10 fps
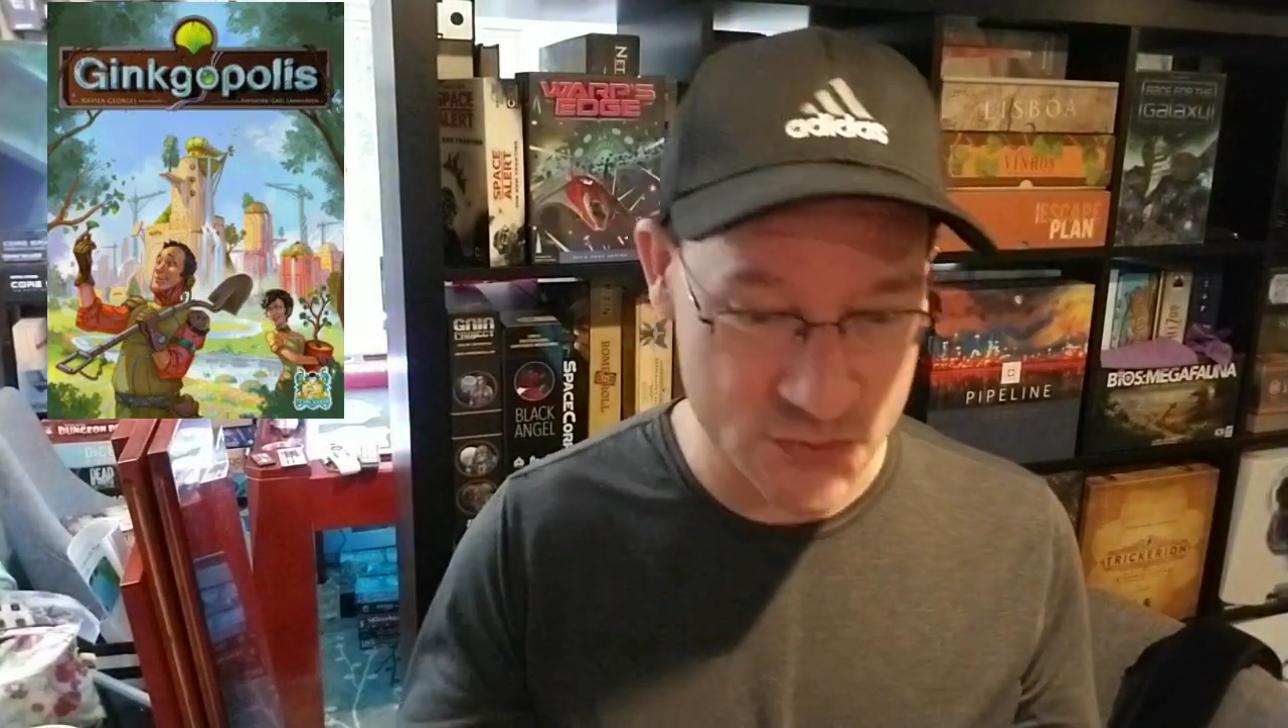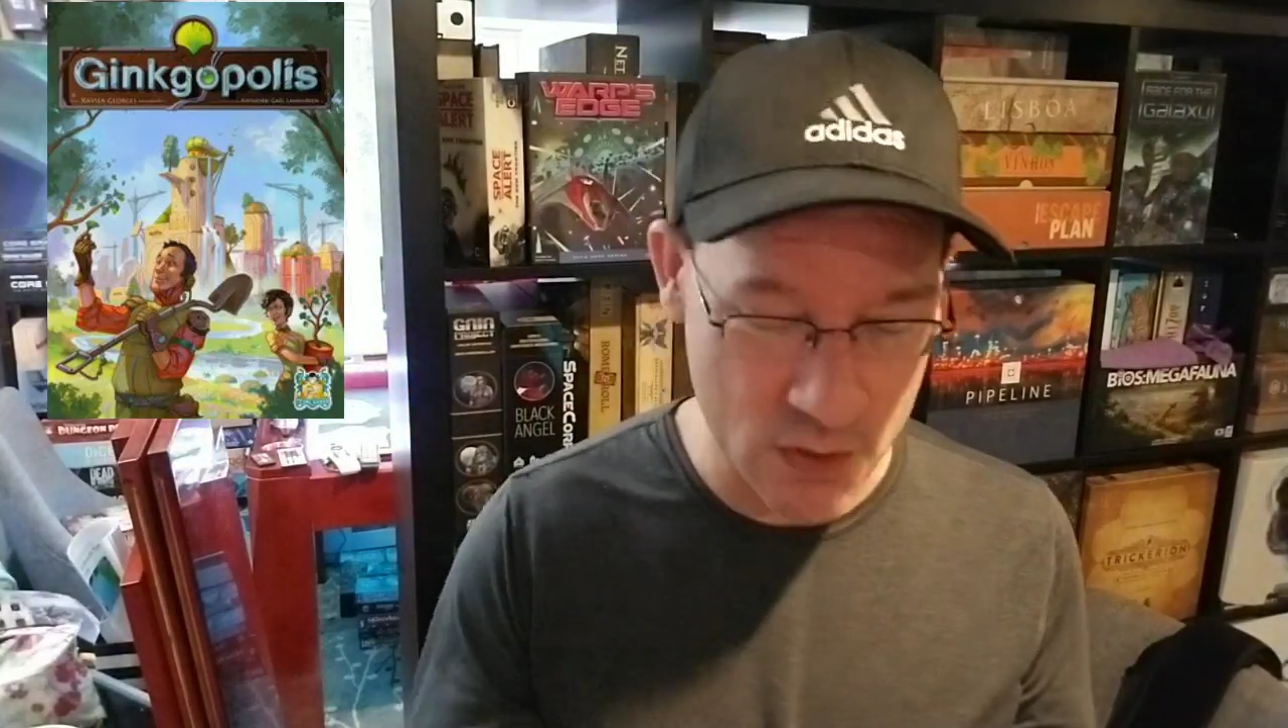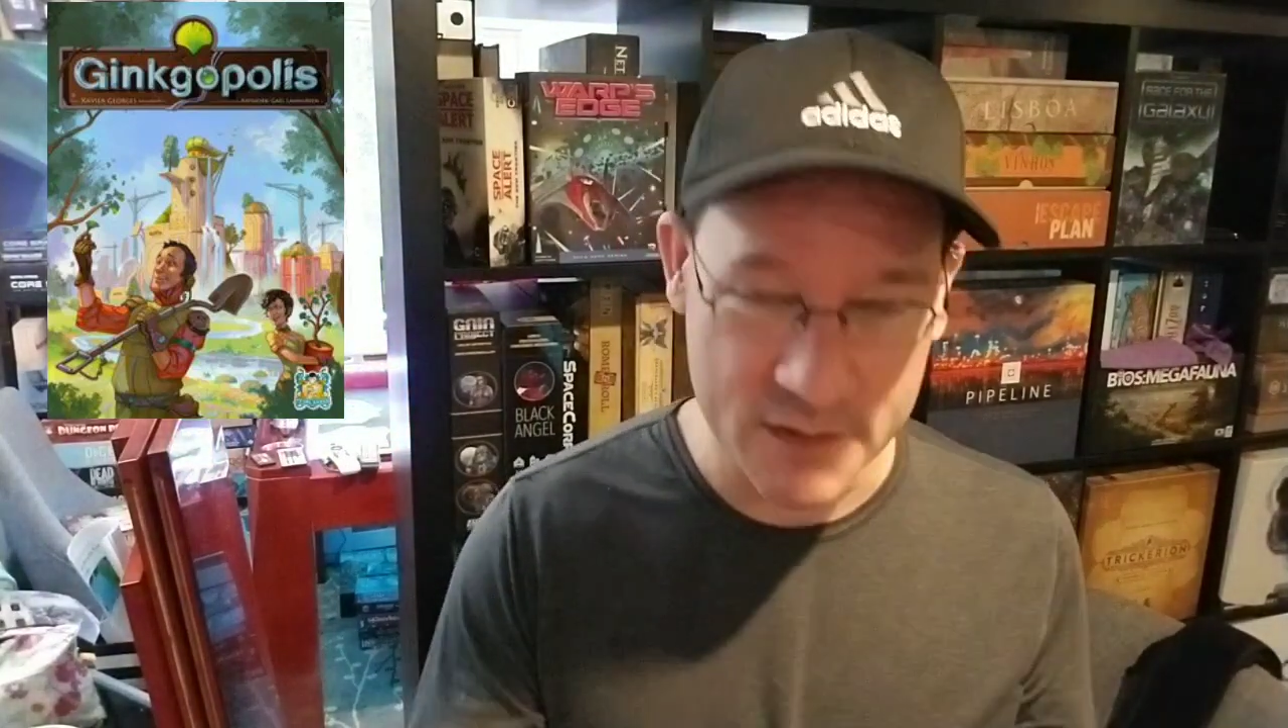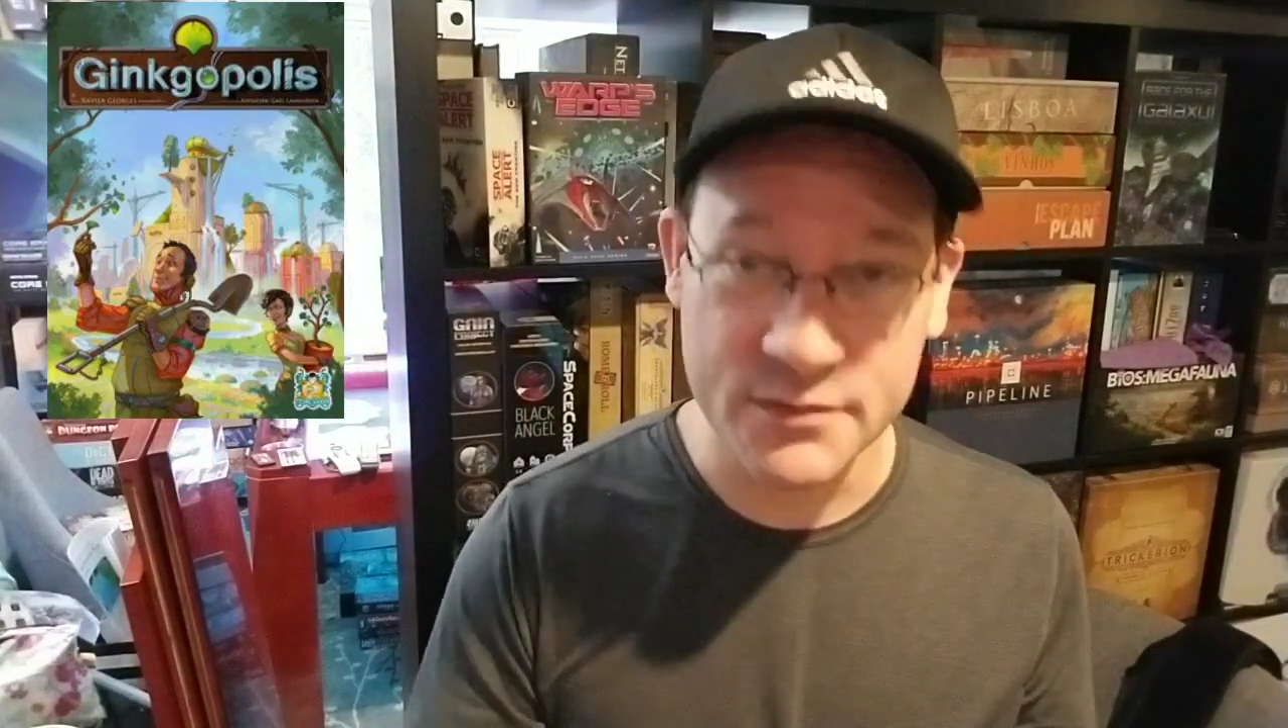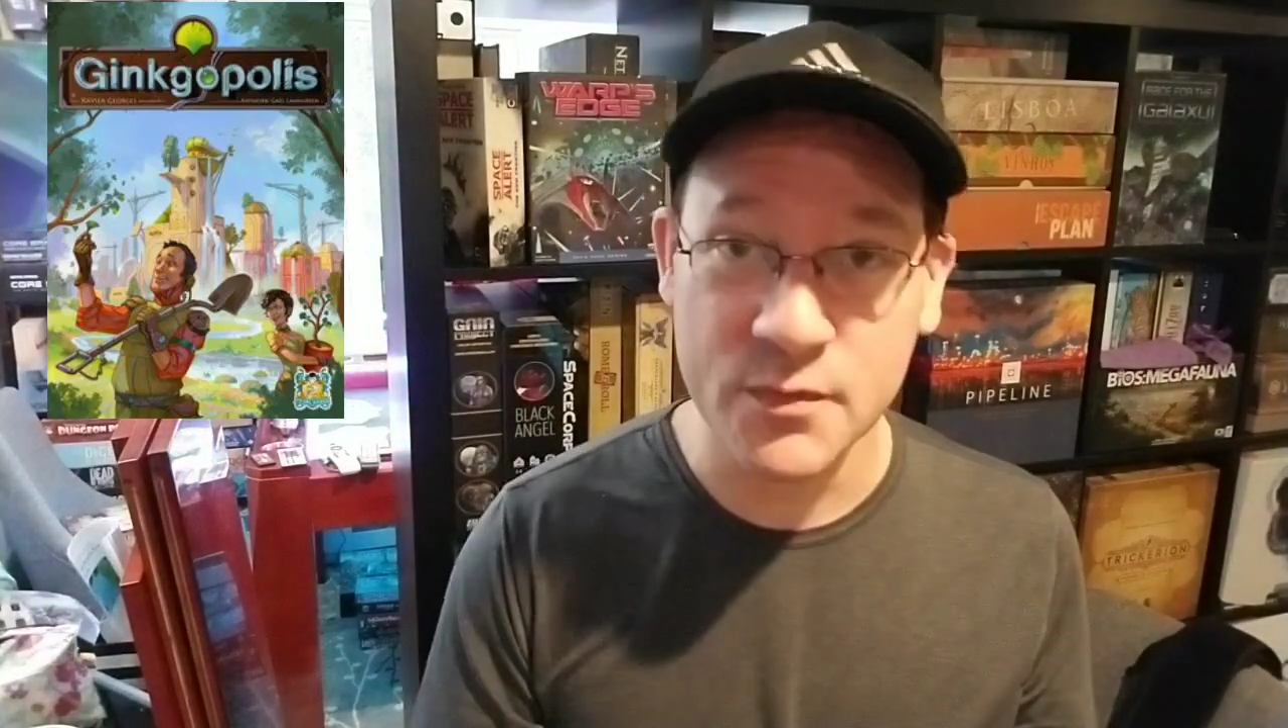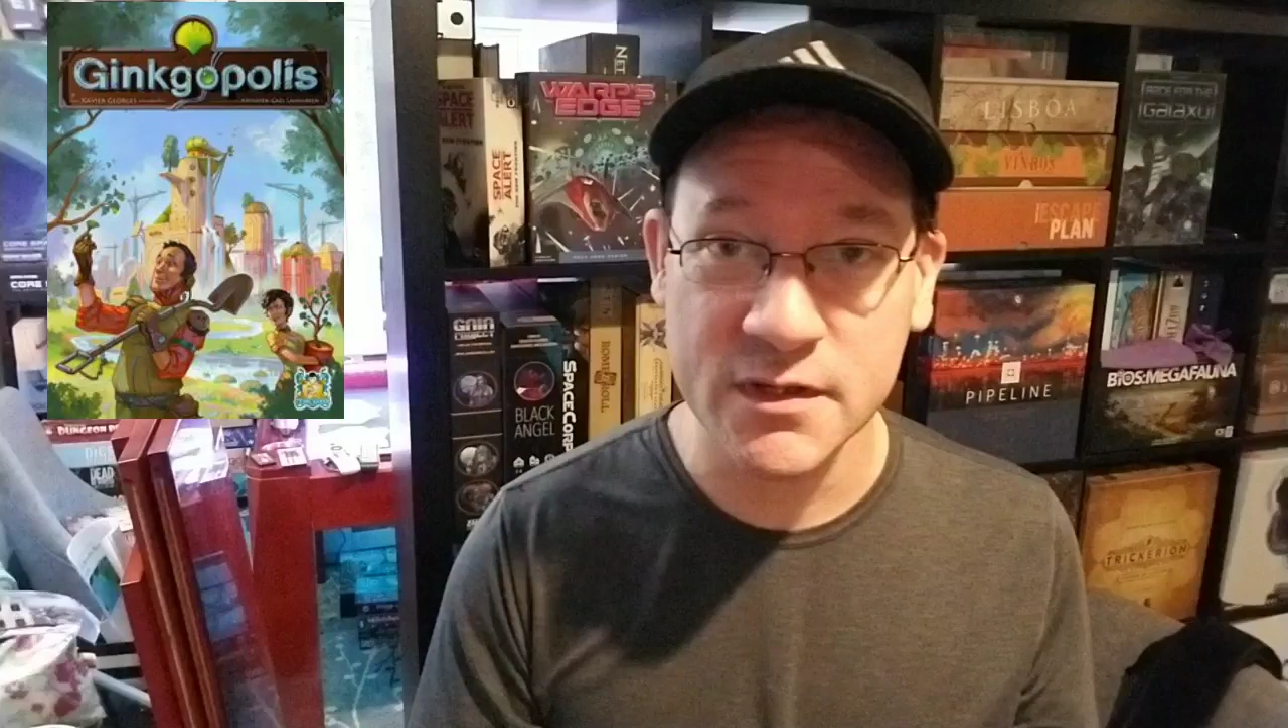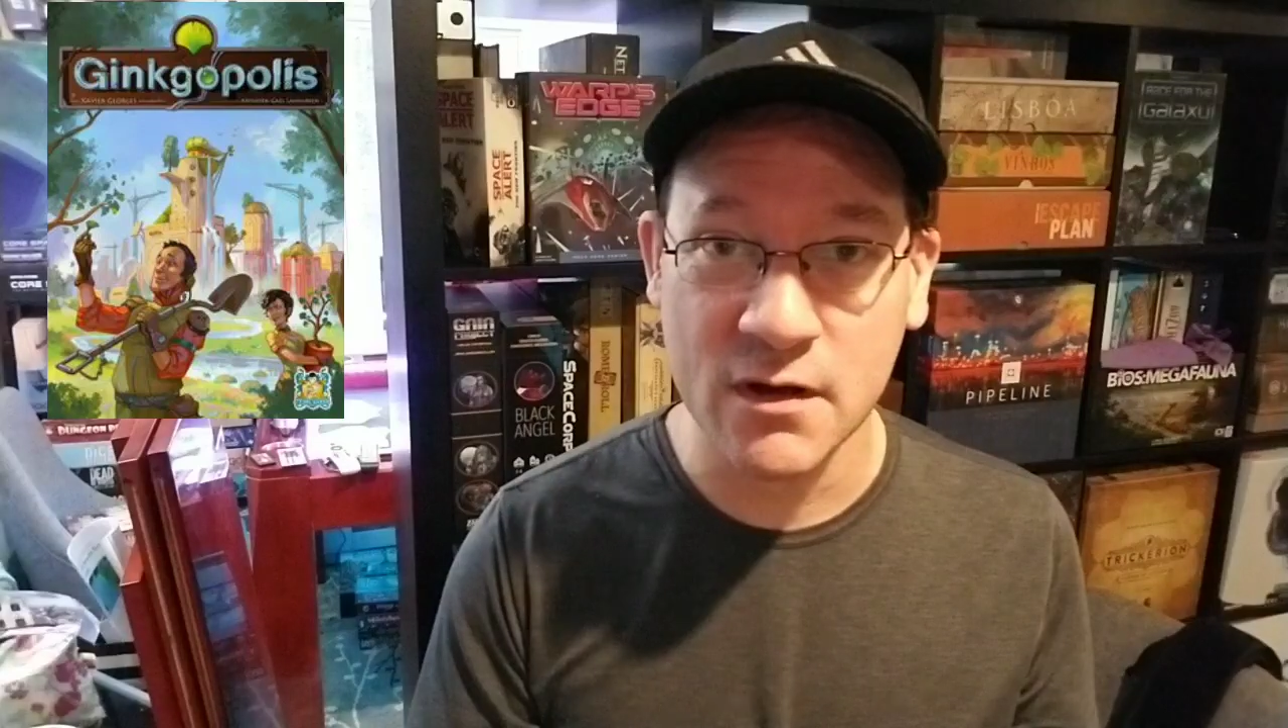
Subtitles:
drawing 3